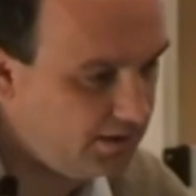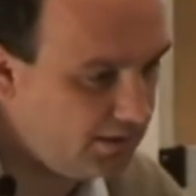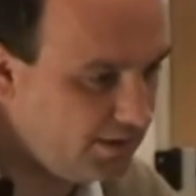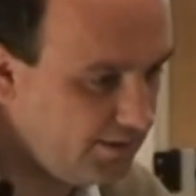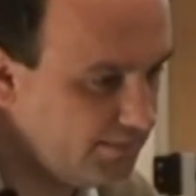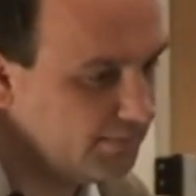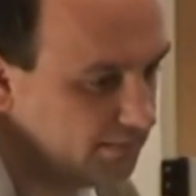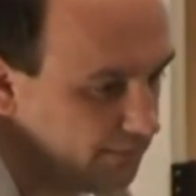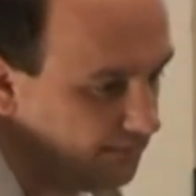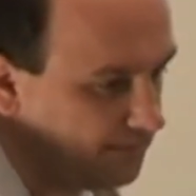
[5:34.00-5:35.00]
um,
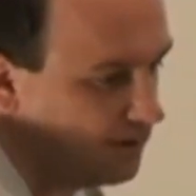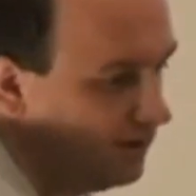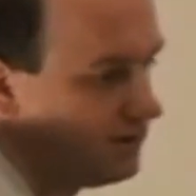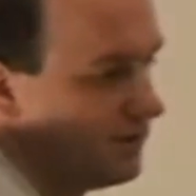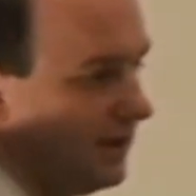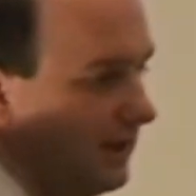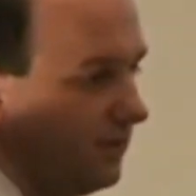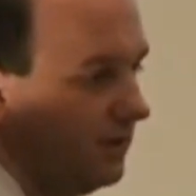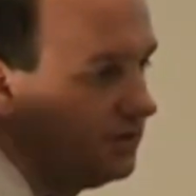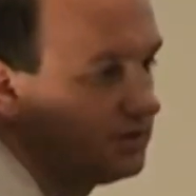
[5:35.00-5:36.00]
constant
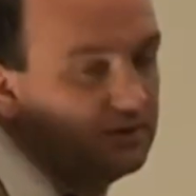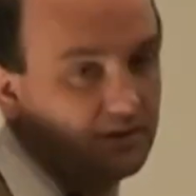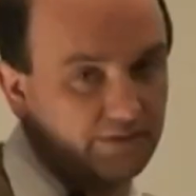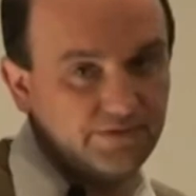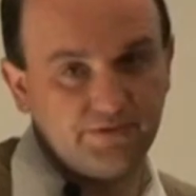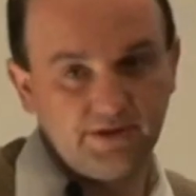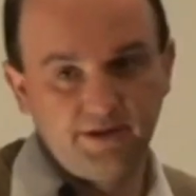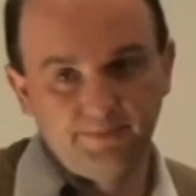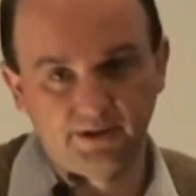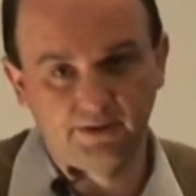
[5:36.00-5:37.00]
evolution of,
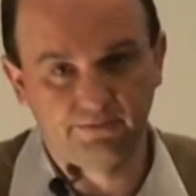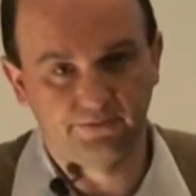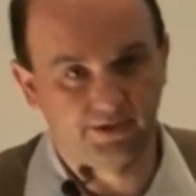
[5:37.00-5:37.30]
um, of,